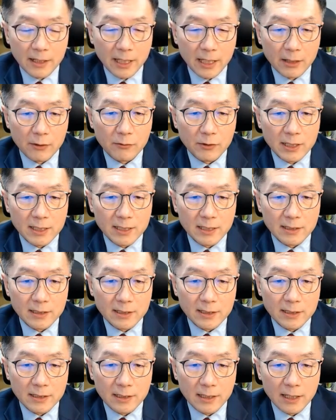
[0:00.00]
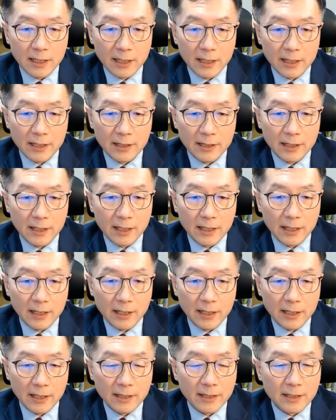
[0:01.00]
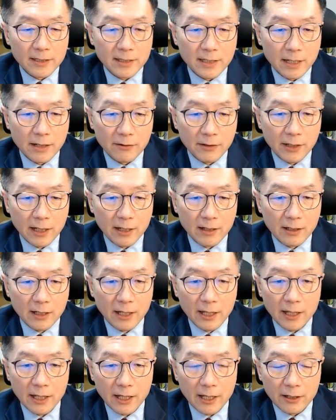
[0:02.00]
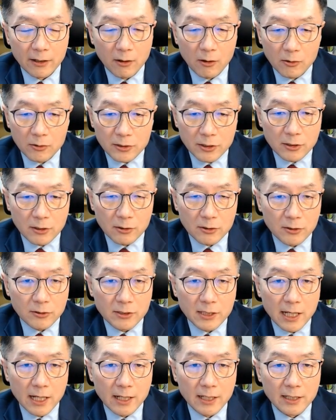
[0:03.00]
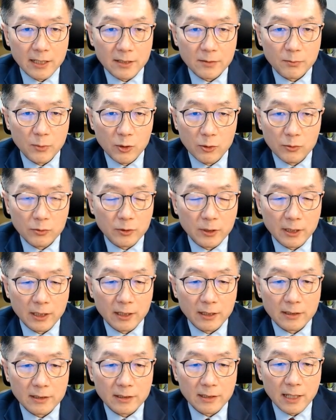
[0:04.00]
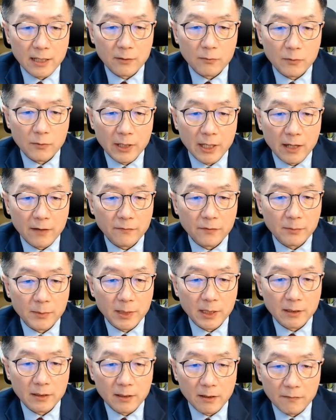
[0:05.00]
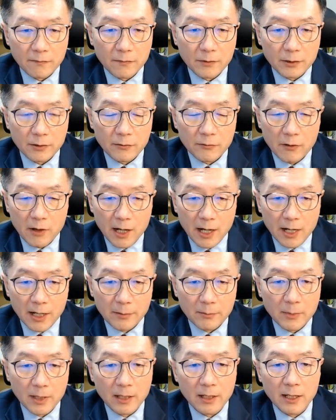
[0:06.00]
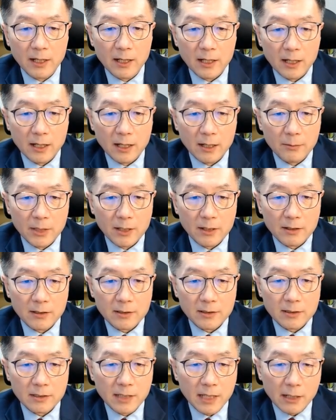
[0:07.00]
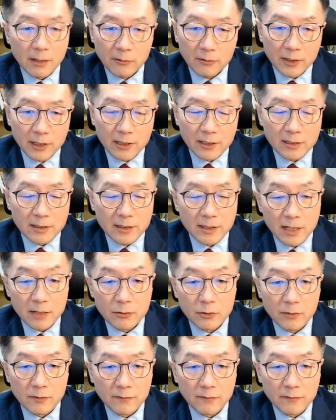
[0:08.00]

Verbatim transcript: increases in, in this area. And also, society's mood is that we have to be tough on crime uh, because not only the sexual